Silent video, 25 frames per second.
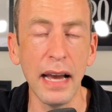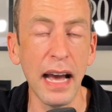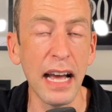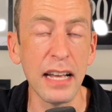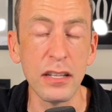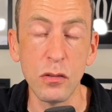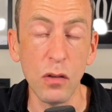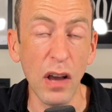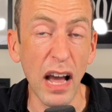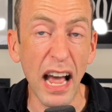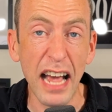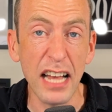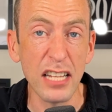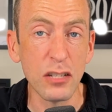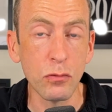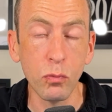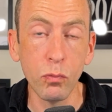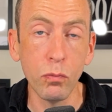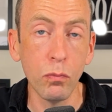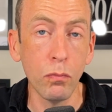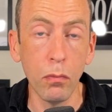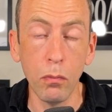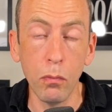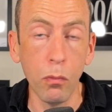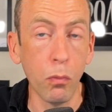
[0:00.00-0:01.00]
as as
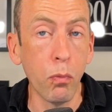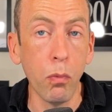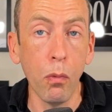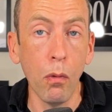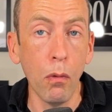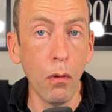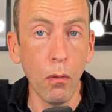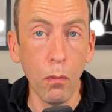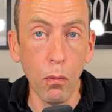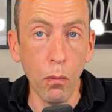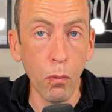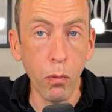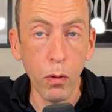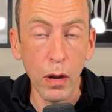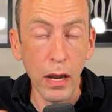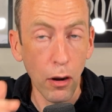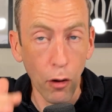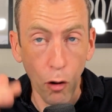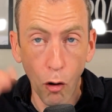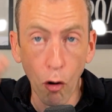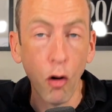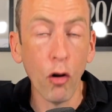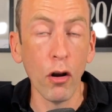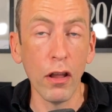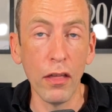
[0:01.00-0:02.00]
we
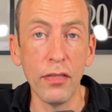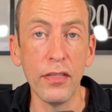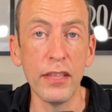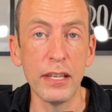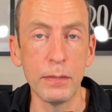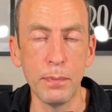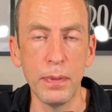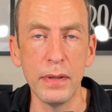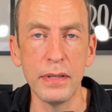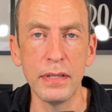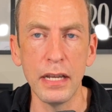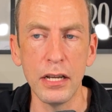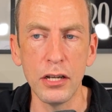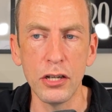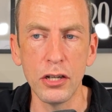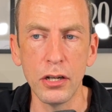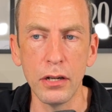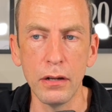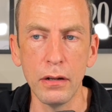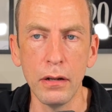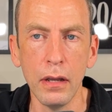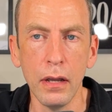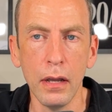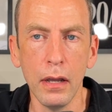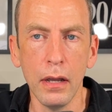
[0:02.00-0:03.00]
are all in this
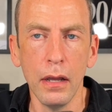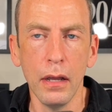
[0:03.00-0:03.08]
position,